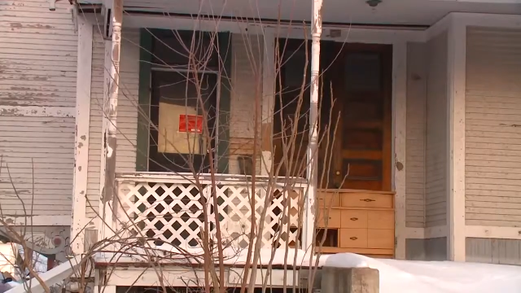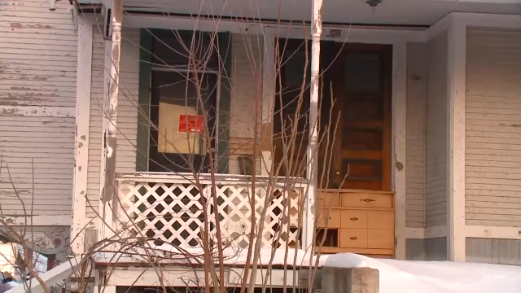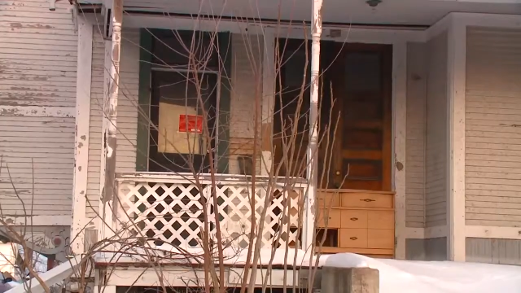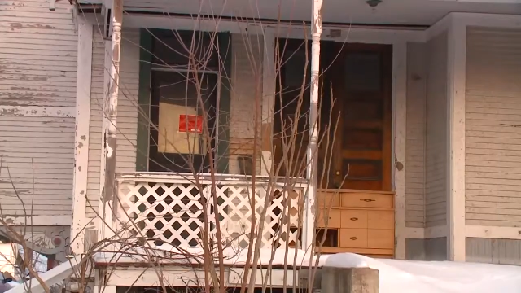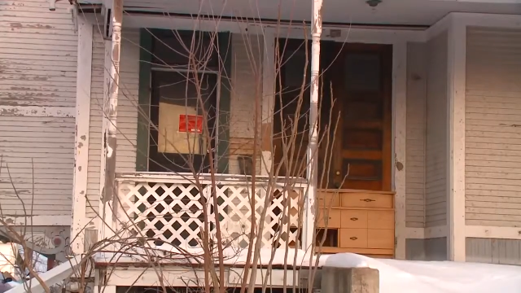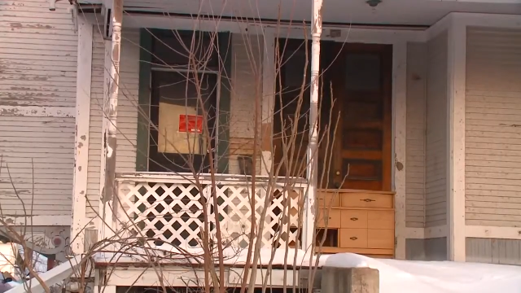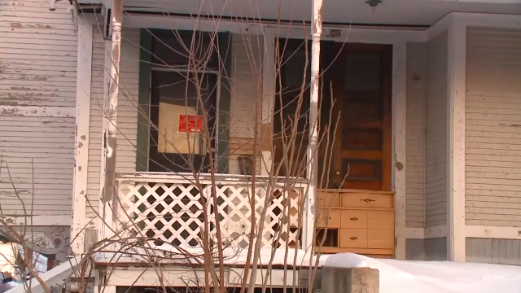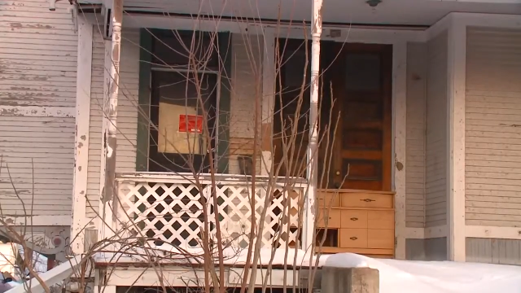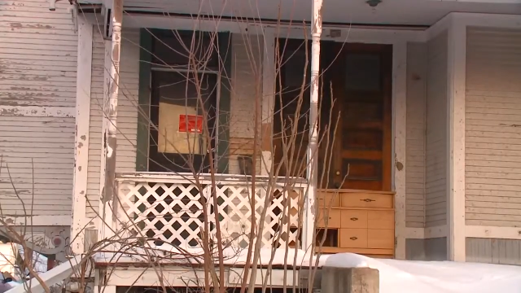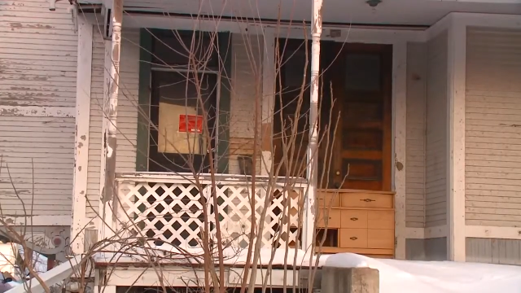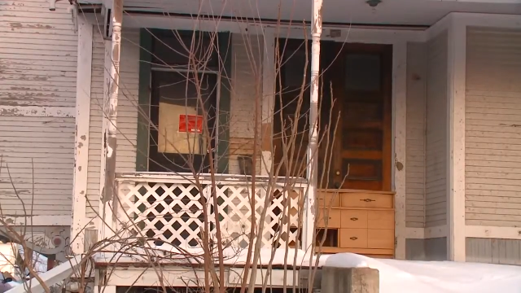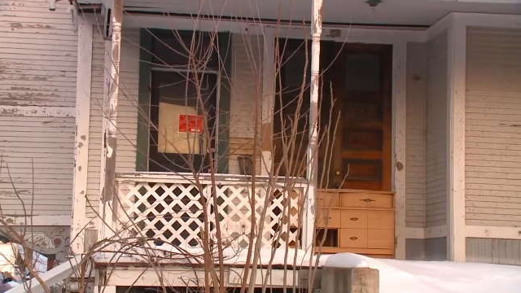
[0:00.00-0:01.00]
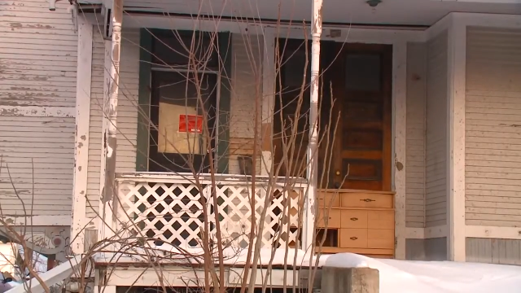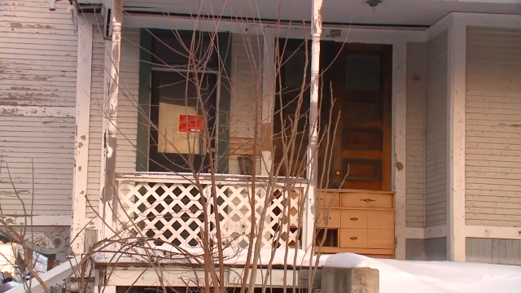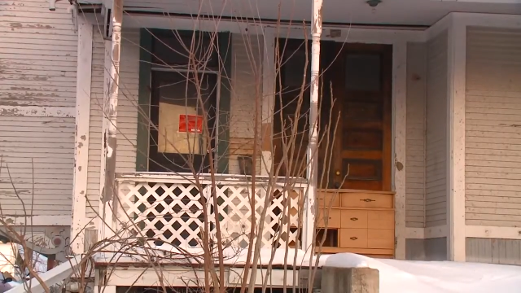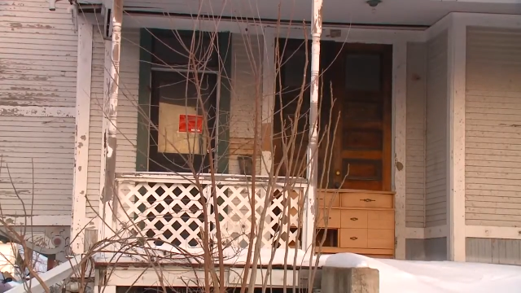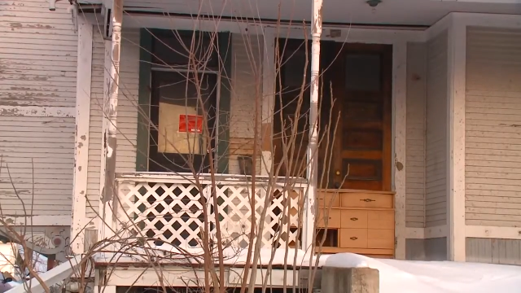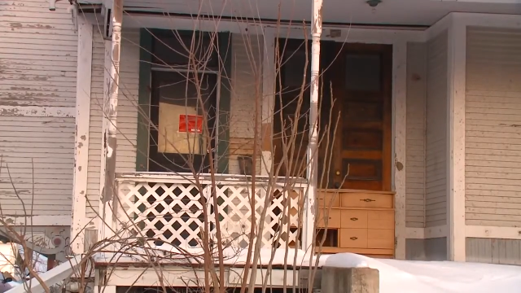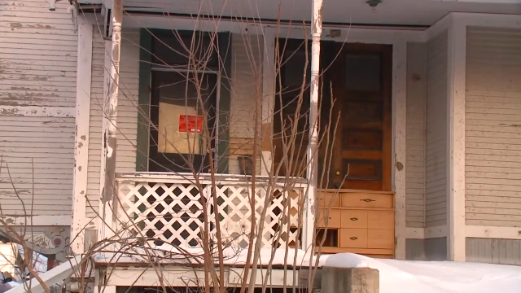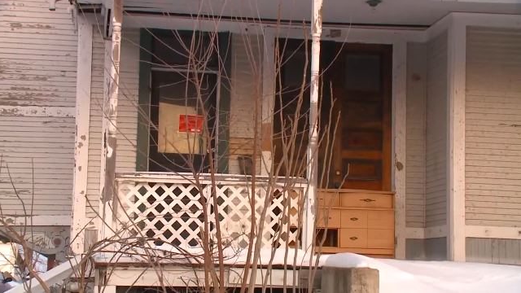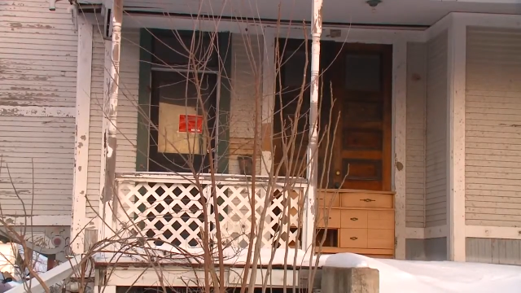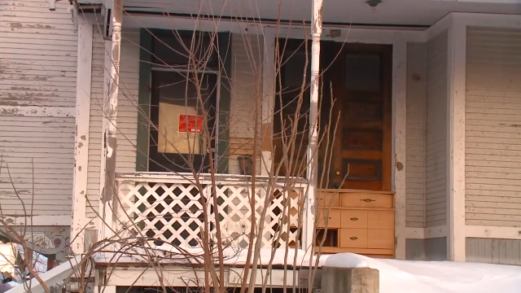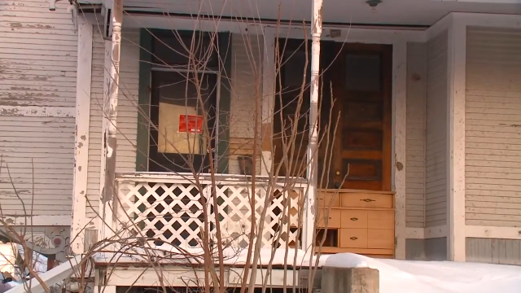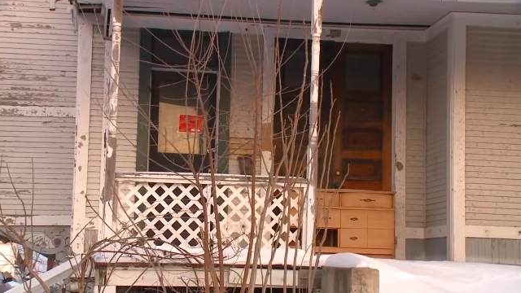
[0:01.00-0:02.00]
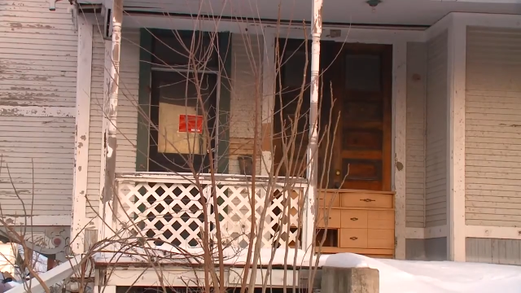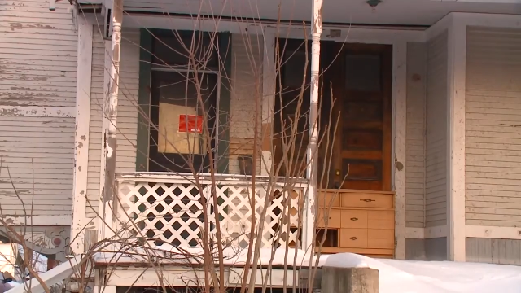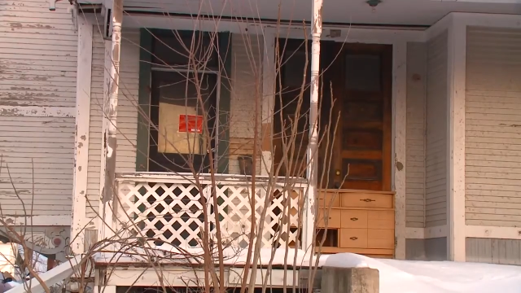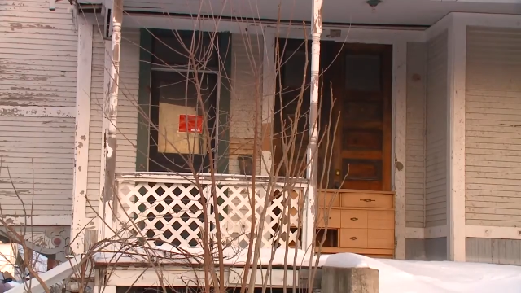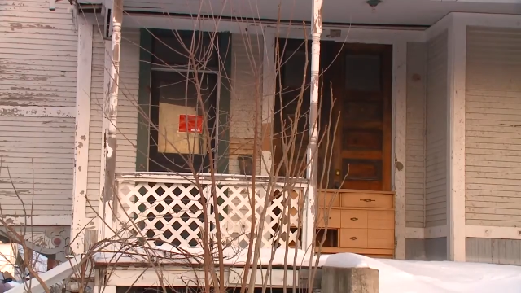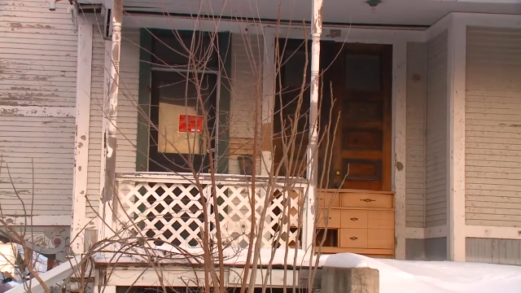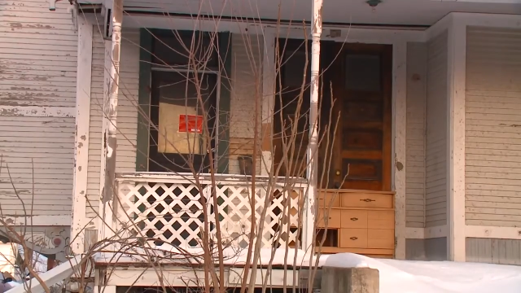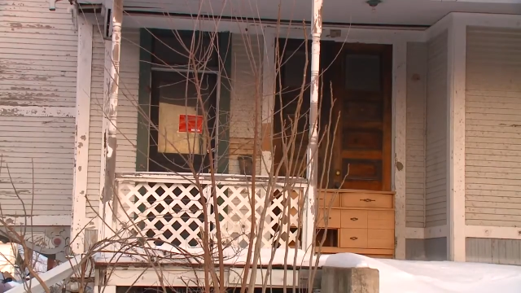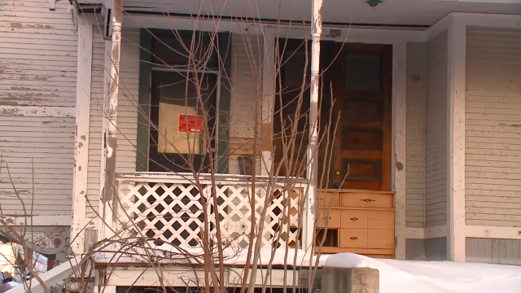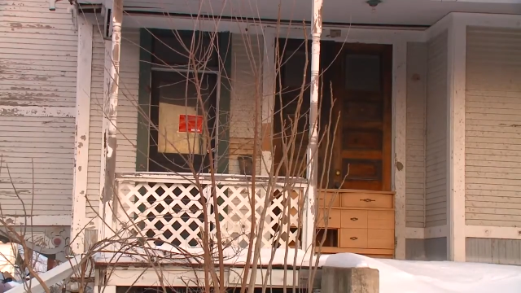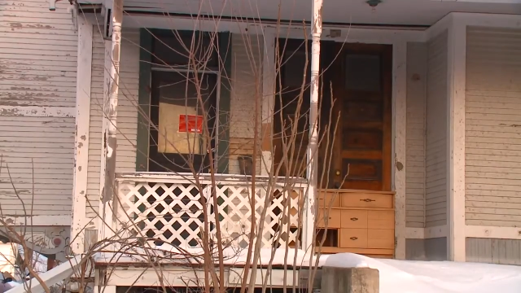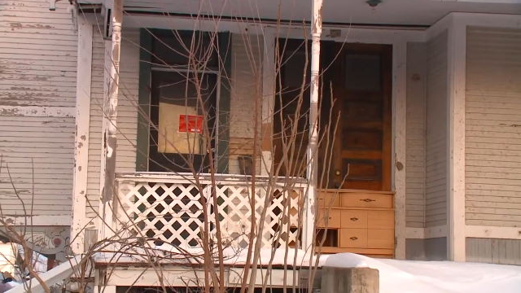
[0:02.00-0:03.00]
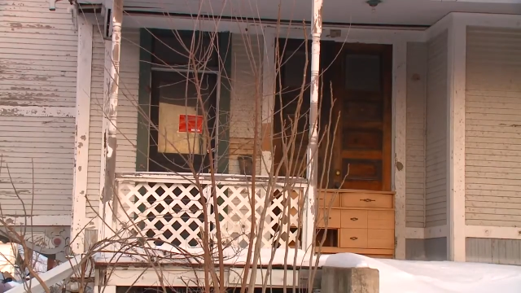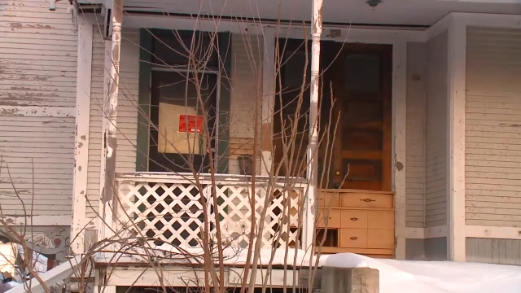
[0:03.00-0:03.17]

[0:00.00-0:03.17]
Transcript: (no speaker visible)